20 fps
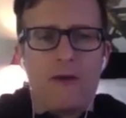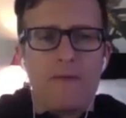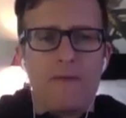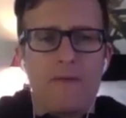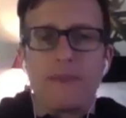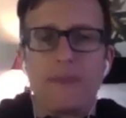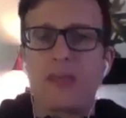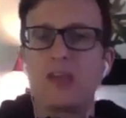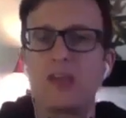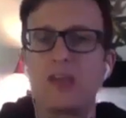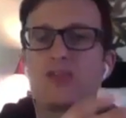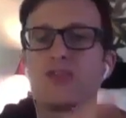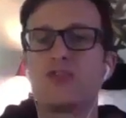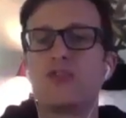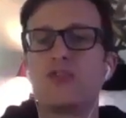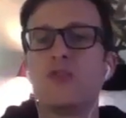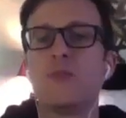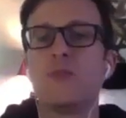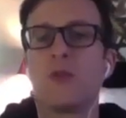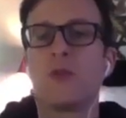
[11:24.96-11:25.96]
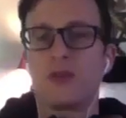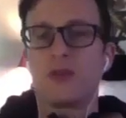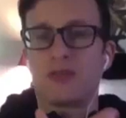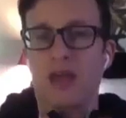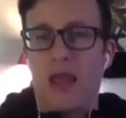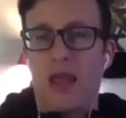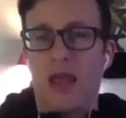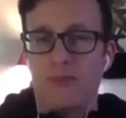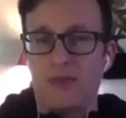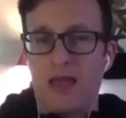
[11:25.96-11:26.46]
consumer
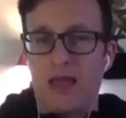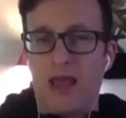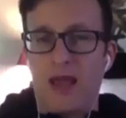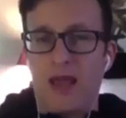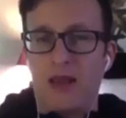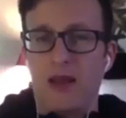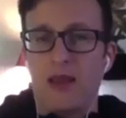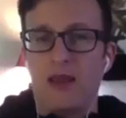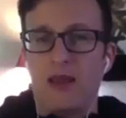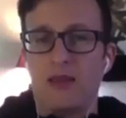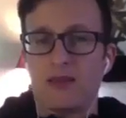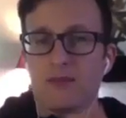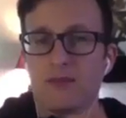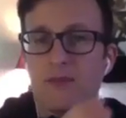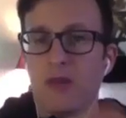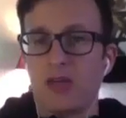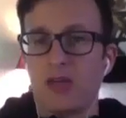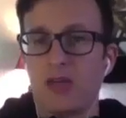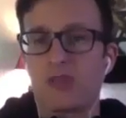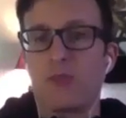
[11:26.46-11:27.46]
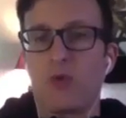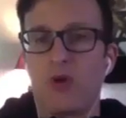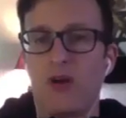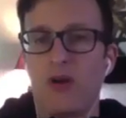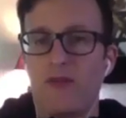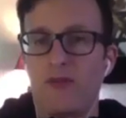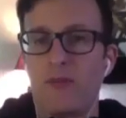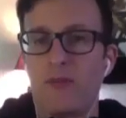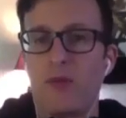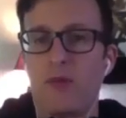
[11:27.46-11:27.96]
type debt is much more of
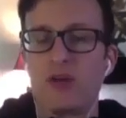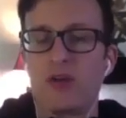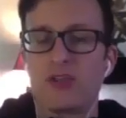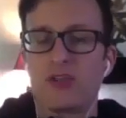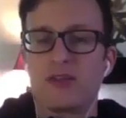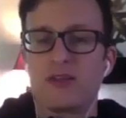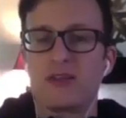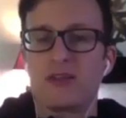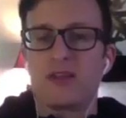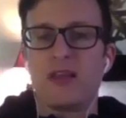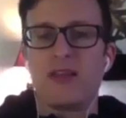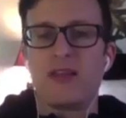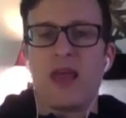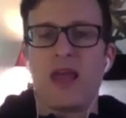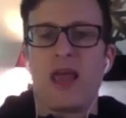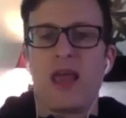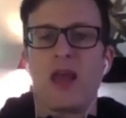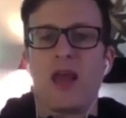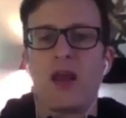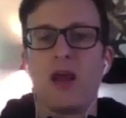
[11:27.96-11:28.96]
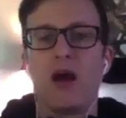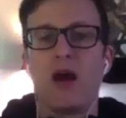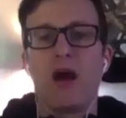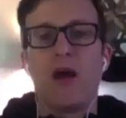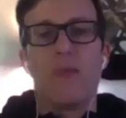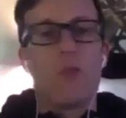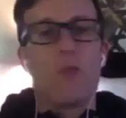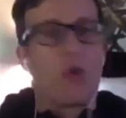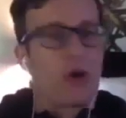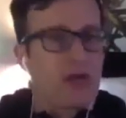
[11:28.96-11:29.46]
an emergency than a
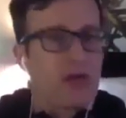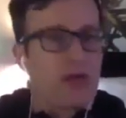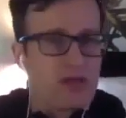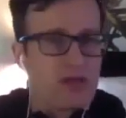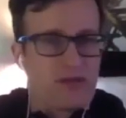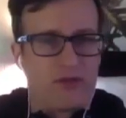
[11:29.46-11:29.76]
mortgage,